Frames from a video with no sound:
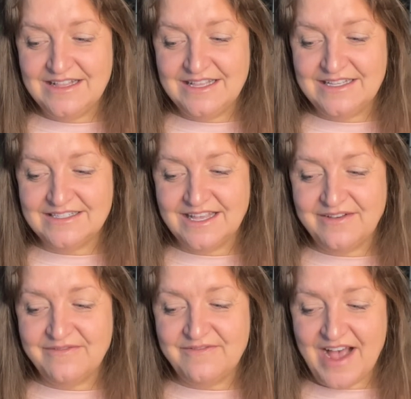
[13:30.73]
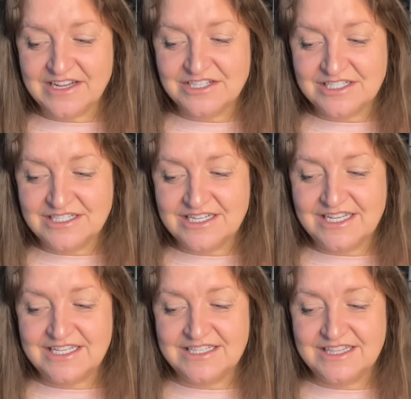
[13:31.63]
is like fashioned
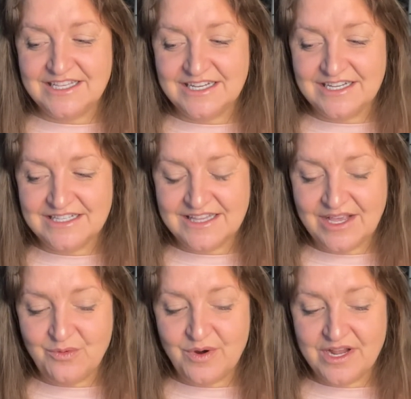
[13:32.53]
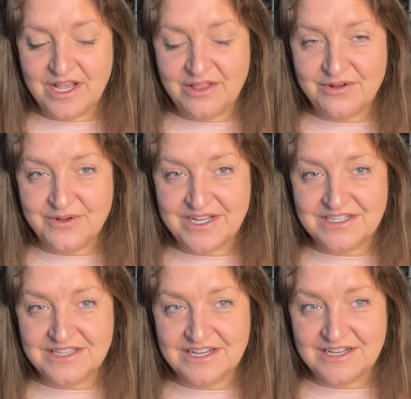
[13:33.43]
in the like working through each
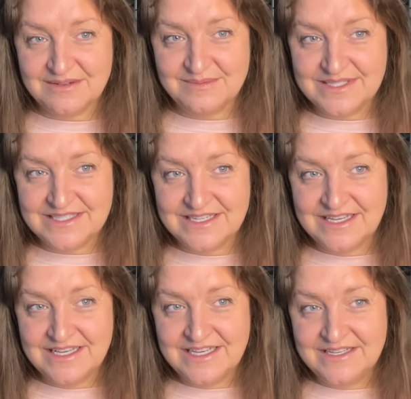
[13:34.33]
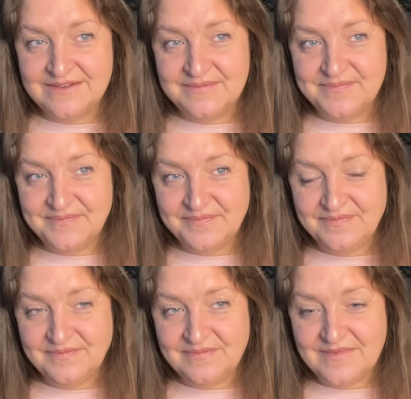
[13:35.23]
of the hubs.
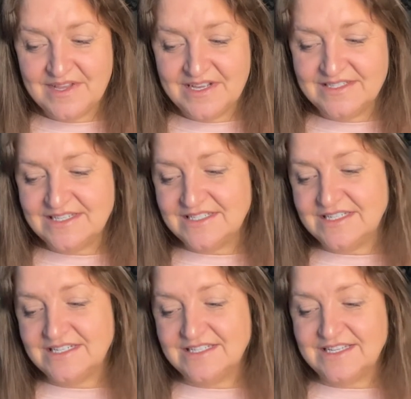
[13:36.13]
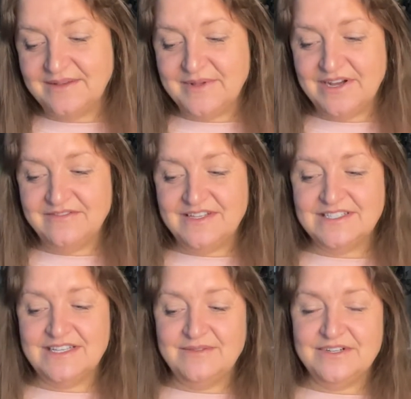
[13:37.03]
Because as you can see, I mean,
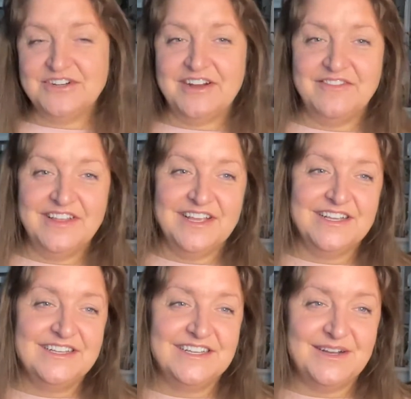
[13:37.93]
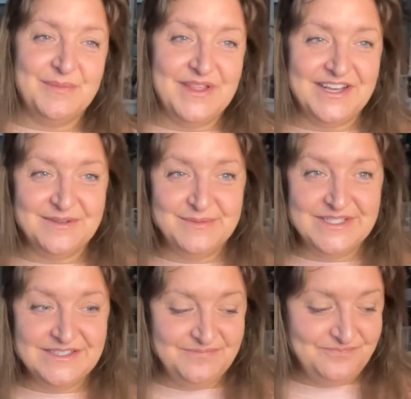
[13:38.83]
obviously we're traveling up the hubs